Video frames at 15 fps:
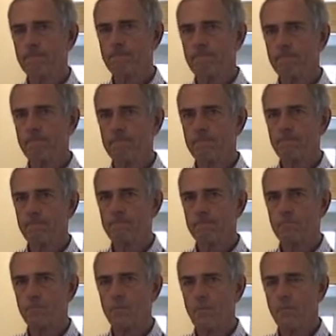morning before
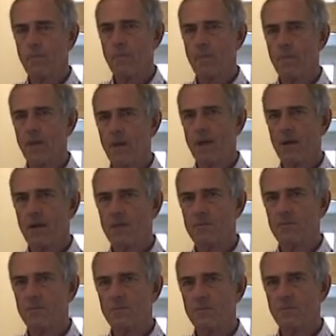coming over here. We're just
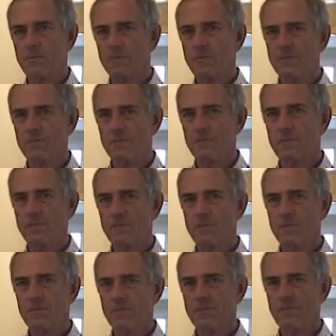a
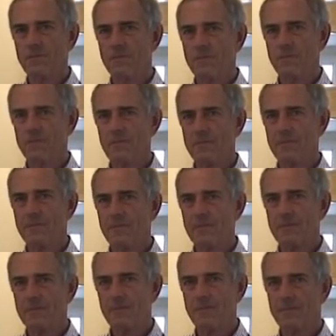little
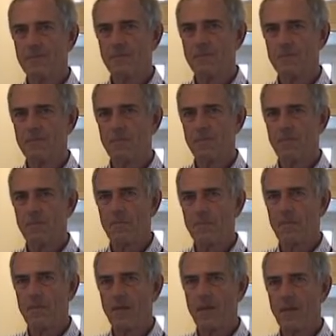over half a mile to
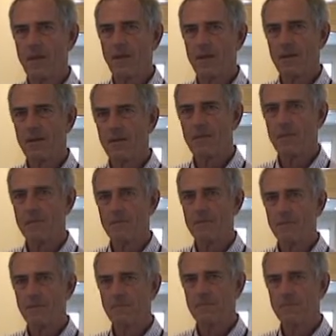the
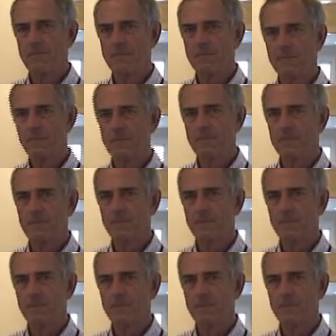train station.